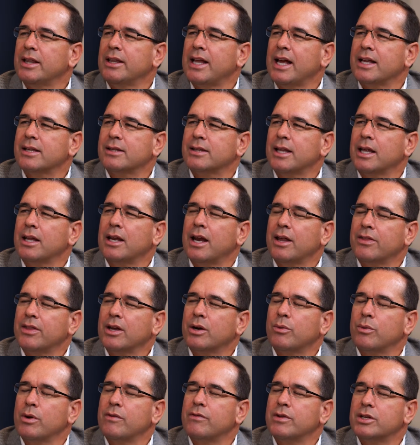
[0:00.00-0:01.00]
then I
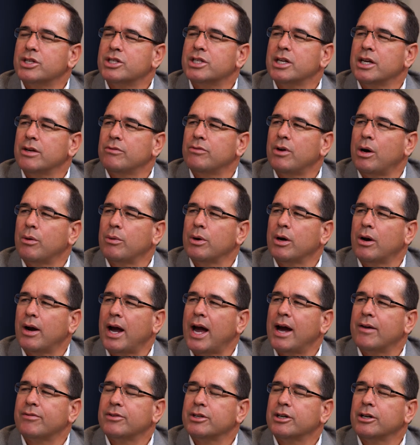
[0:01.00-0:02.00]
think we've achieved what we're
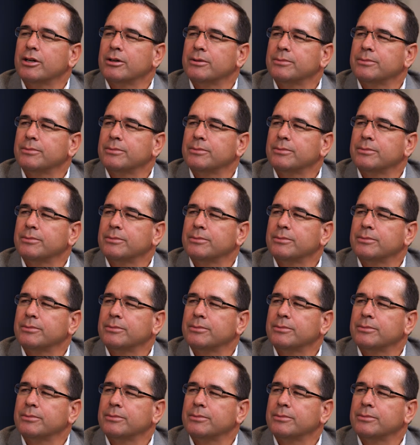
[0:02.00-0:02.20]
after.